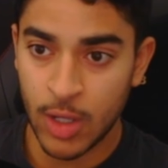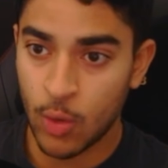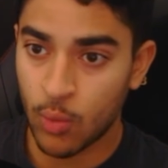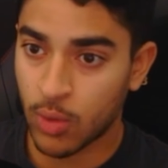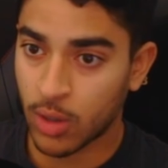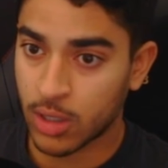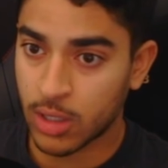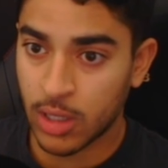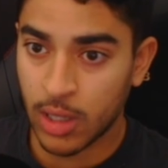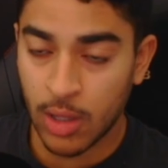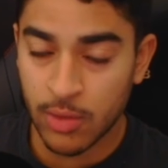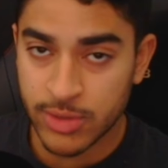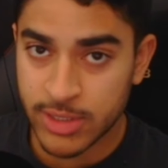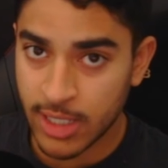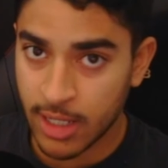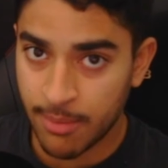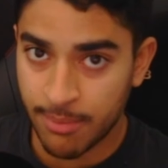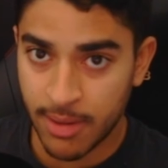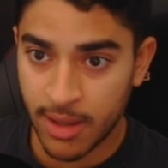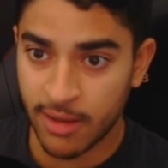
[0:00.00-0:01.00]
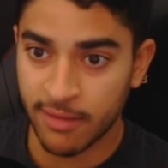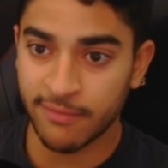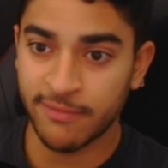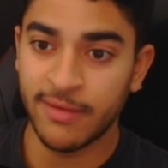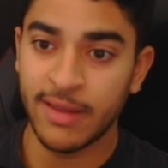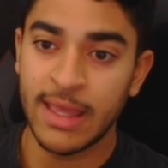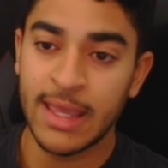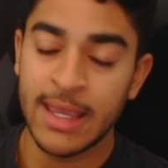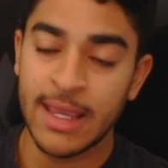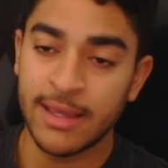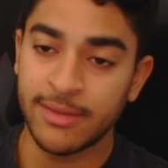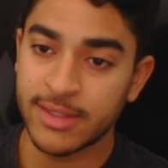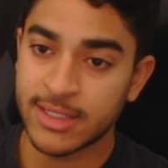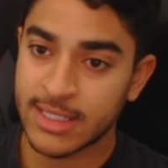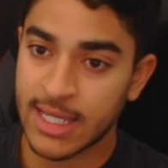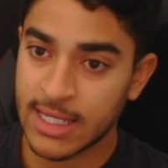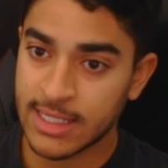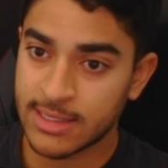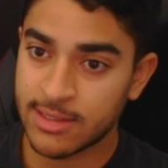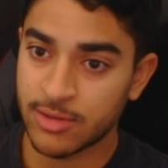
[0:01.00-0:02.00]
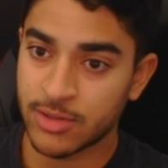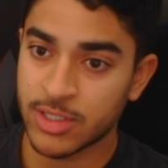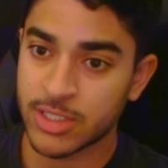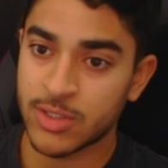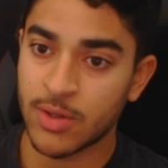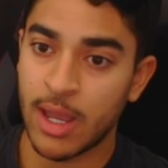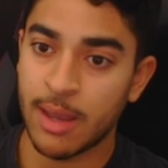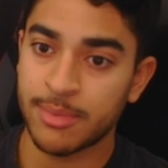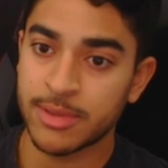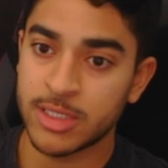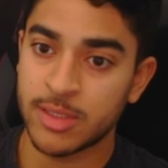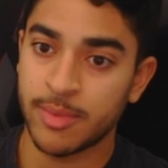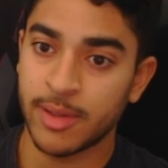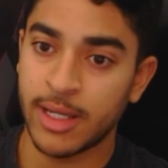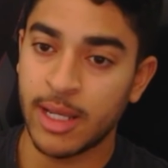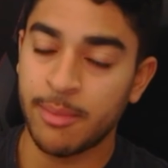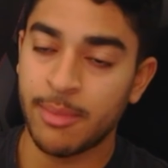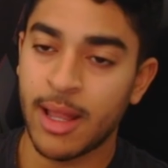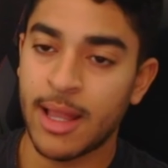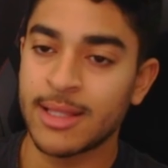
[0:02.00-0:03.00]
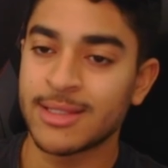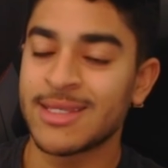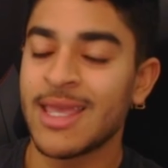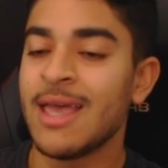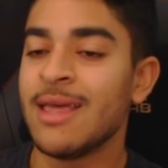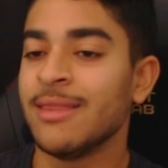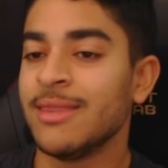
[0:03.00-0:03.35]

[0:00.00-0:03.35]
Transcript: We're closing above. In this case, there just so happens to be an imbalance.